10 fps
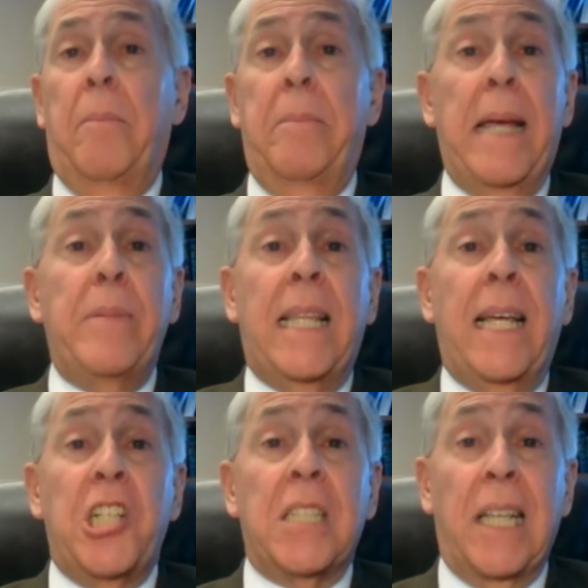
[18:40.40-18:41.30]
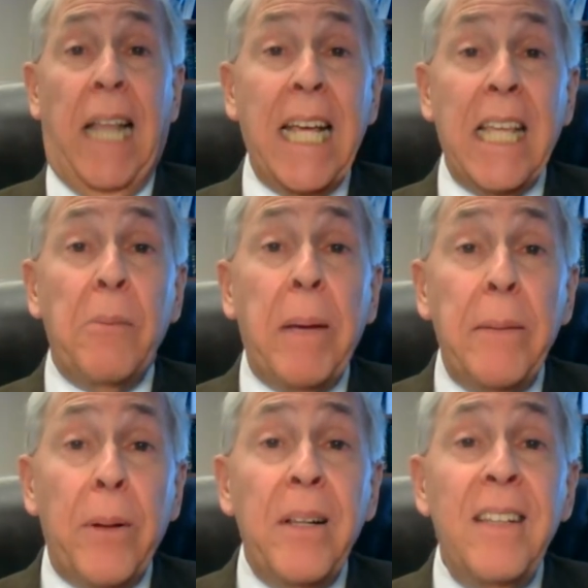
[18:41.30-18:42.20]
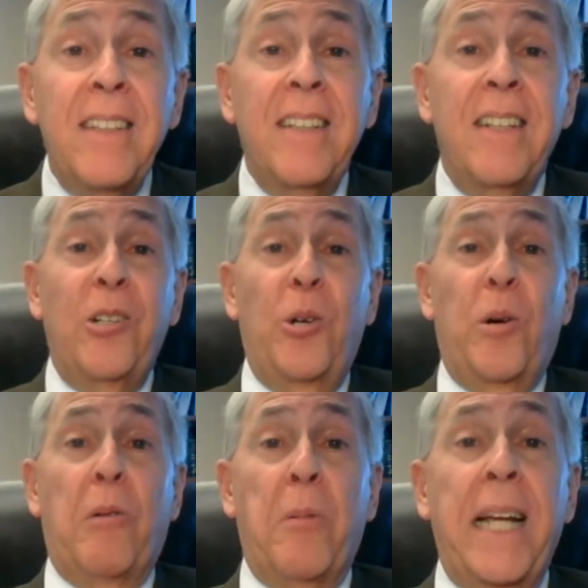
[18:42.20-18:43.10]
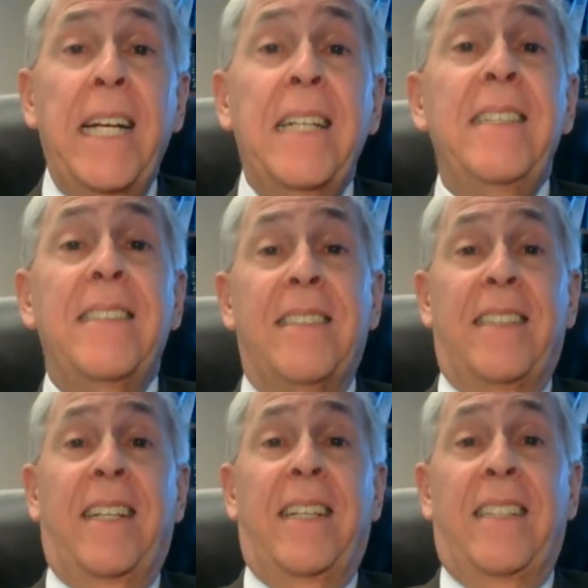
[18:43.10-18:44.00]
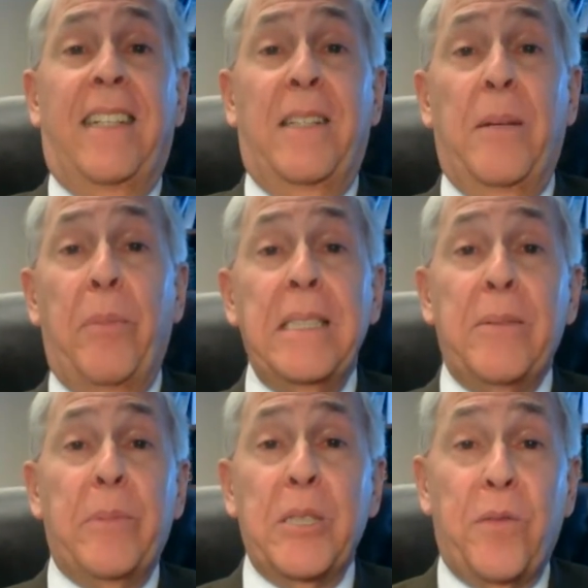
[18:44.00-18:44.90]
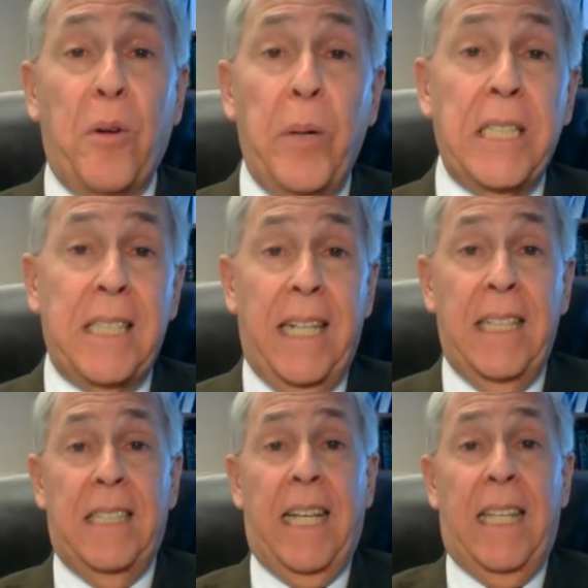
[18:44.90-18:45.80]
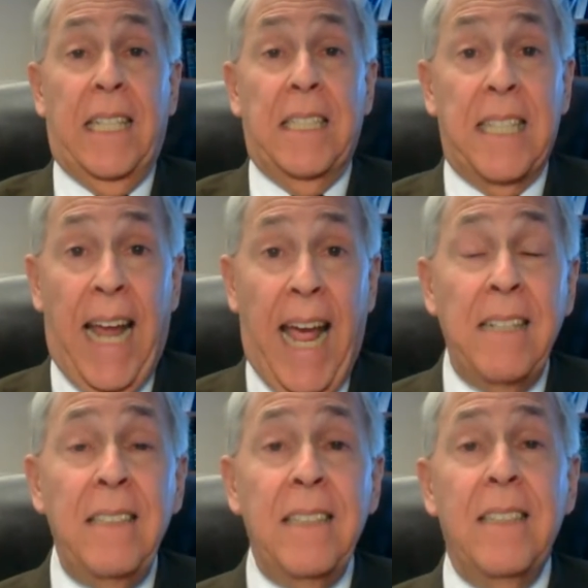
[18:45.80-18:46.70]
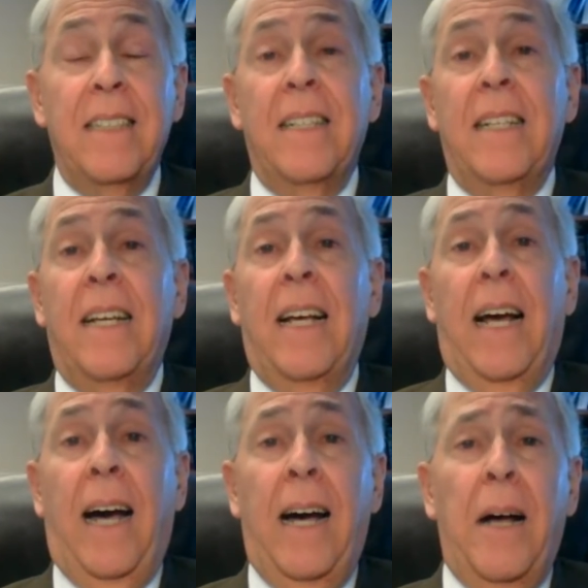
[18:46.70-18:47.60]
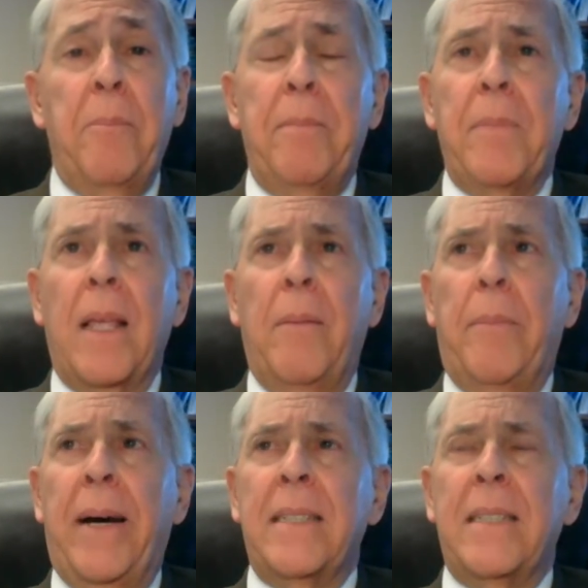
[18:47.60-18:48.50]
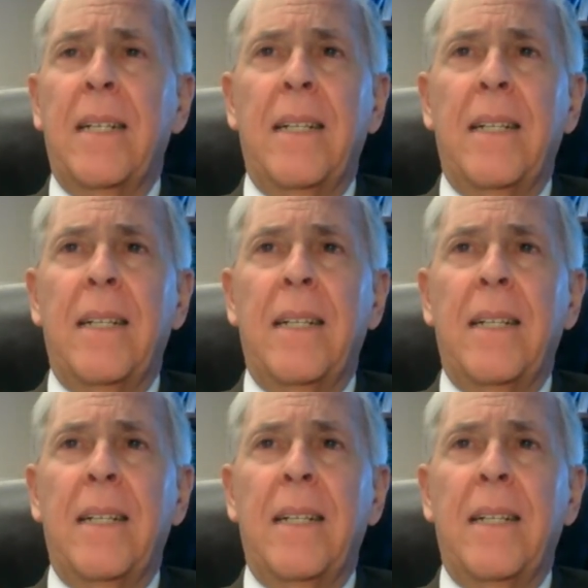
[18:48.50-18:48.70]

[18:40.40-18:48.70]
Maybe they just like the people who are running the principles for which they say they stand. But,